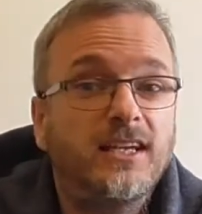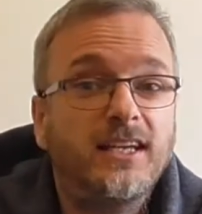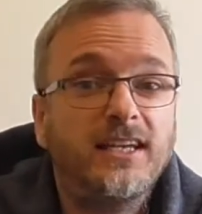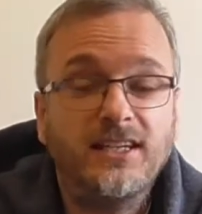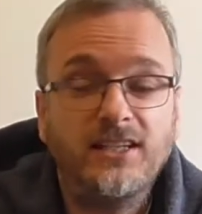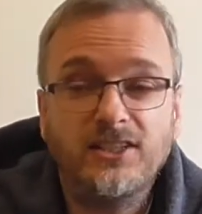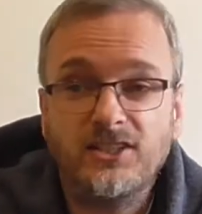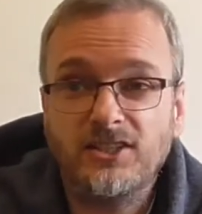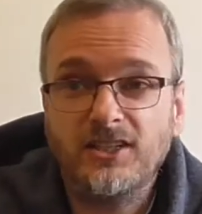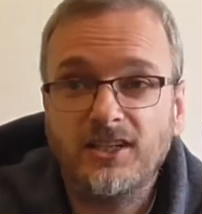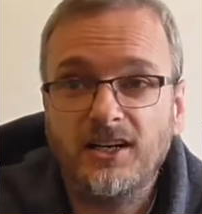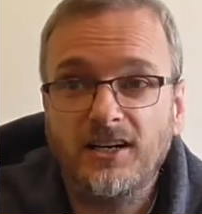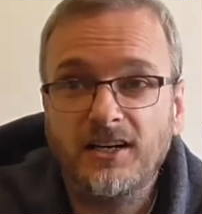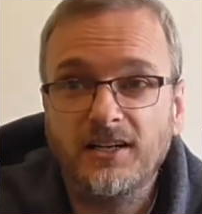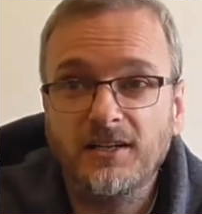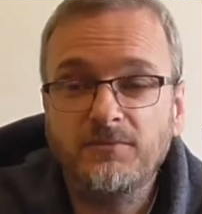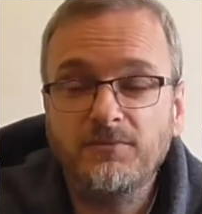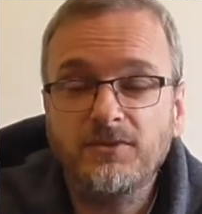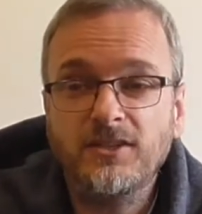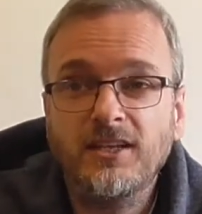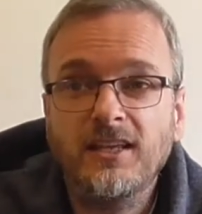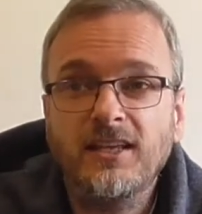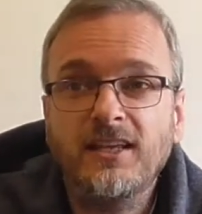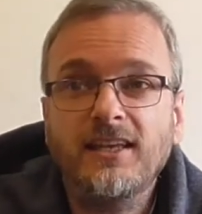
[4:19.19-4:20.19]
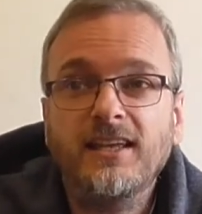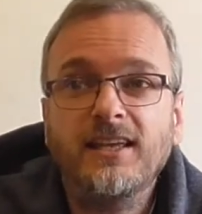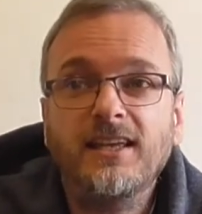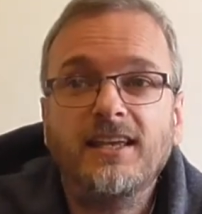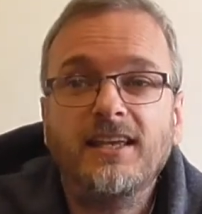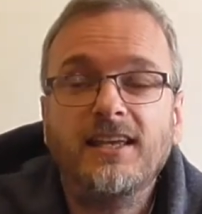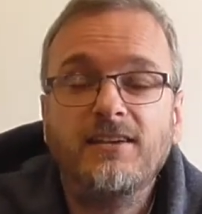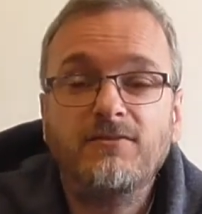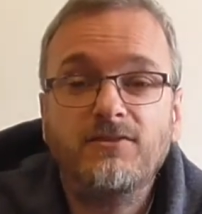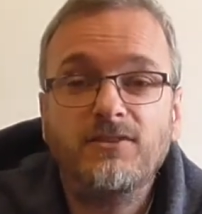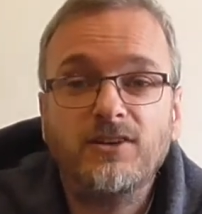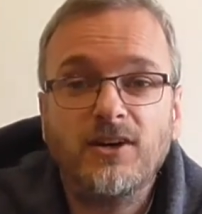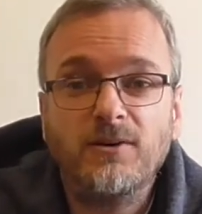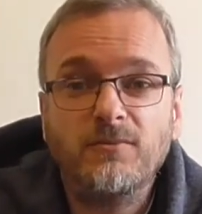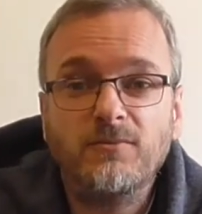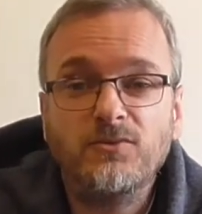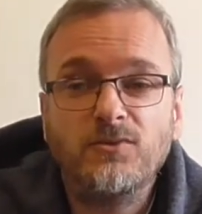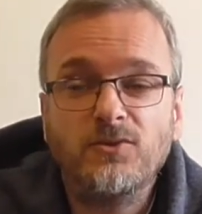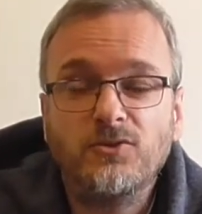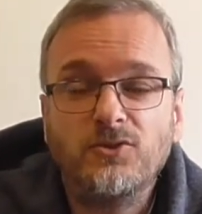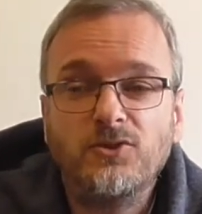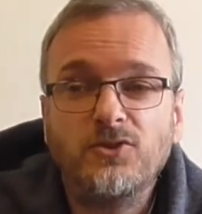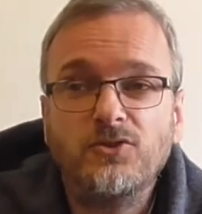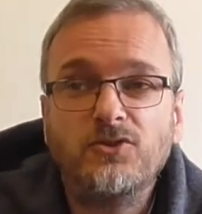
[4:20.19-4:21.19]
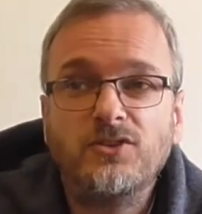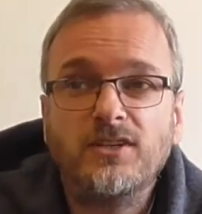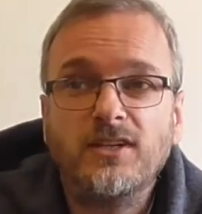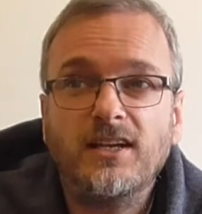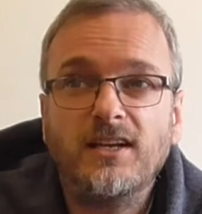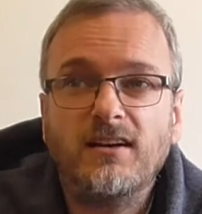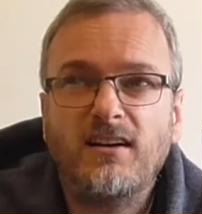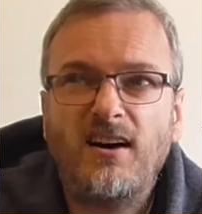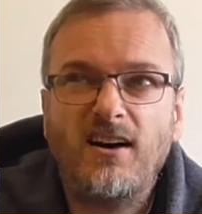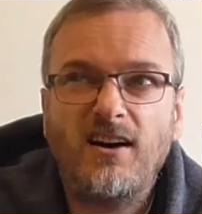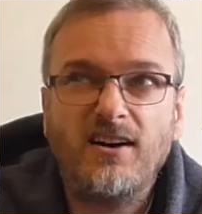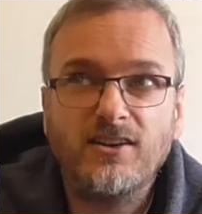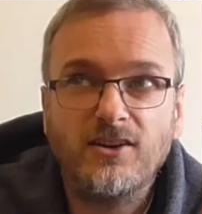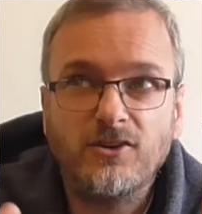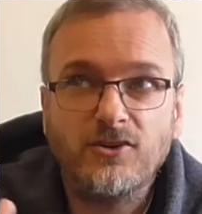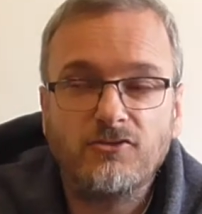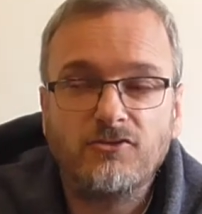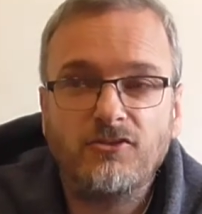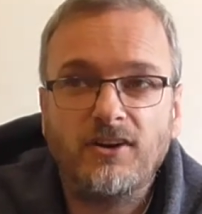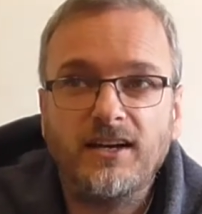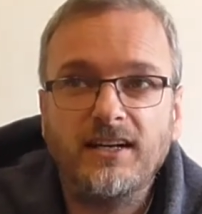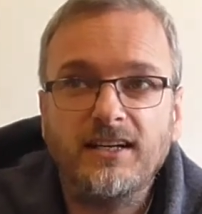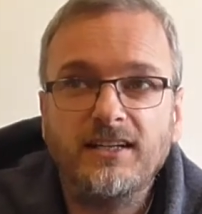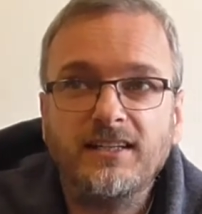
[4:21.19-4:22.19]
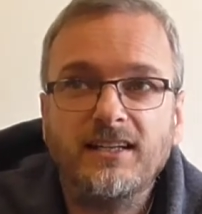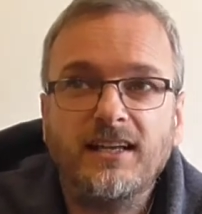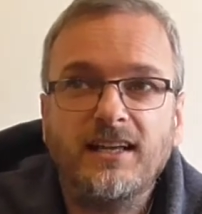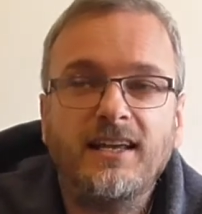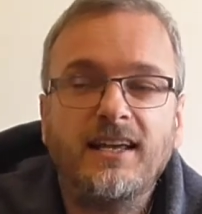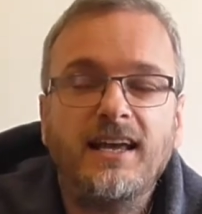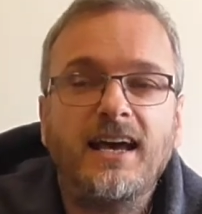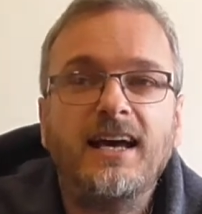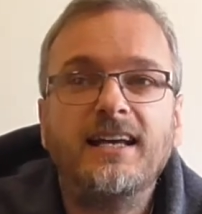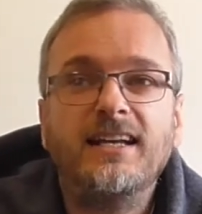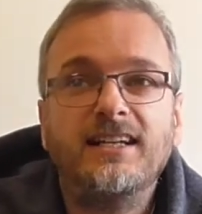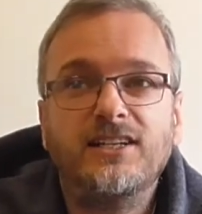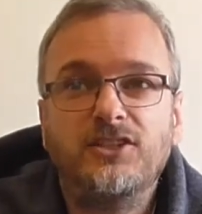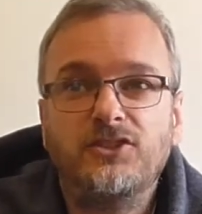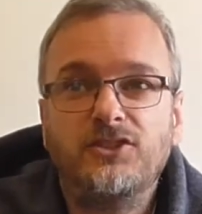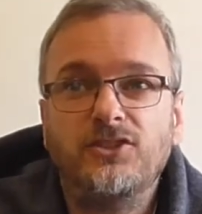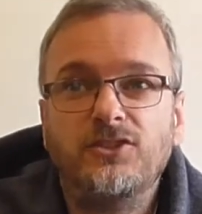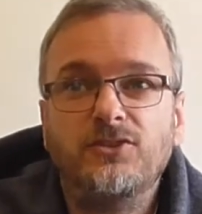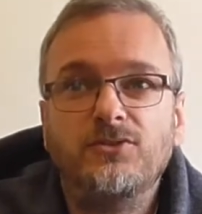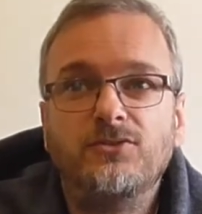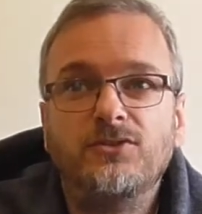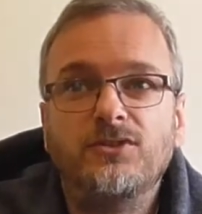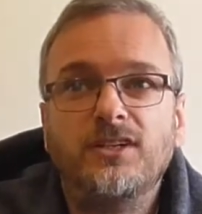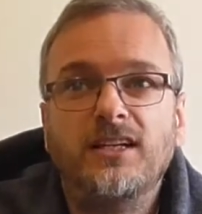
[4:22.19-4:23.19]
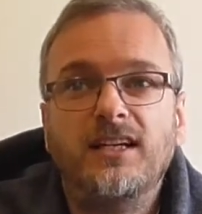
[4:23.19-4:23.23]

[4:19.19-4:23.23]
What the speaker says: Each time, even though I was using a higher grade, it had issues.